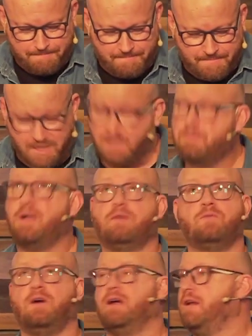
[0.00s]
And I'm going,
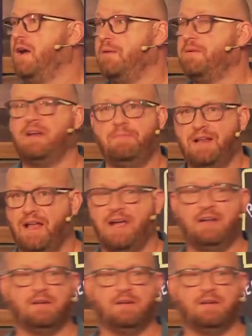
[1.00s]
right, I'm going to be late.